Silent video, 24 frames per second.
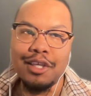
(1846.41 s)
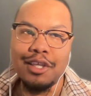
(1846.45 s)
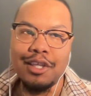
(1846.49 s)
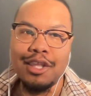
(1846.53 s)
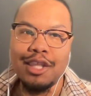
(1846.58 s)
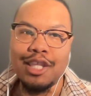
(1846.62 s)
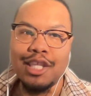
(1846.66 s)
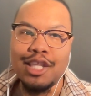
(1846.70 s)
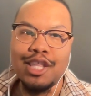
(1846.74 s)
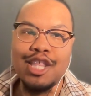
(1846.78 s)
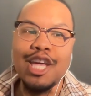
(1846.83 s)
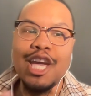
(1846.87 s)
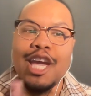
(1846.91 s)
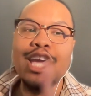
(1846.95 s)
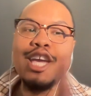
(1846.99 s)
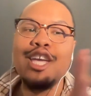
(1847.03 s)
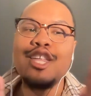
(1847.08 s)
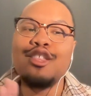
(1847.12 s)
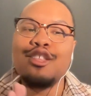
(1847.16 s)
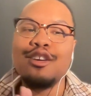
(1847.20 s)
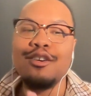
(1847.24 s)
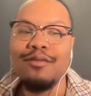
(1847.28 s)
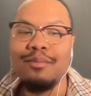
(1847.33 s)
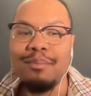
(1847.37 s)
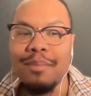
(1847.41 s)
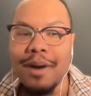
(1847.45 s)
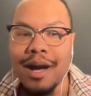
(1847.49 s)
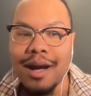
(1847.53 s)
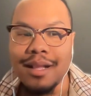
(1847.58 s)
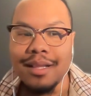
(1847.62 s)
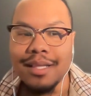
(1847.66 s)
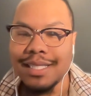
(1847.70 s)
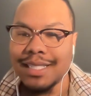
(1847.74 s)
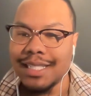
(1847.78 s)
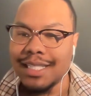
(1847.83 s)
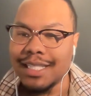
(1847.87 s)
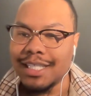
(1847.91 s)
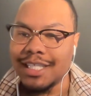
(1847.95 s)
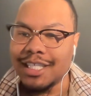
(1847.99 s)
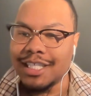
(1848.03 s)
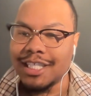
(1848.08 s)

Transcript: the change of policies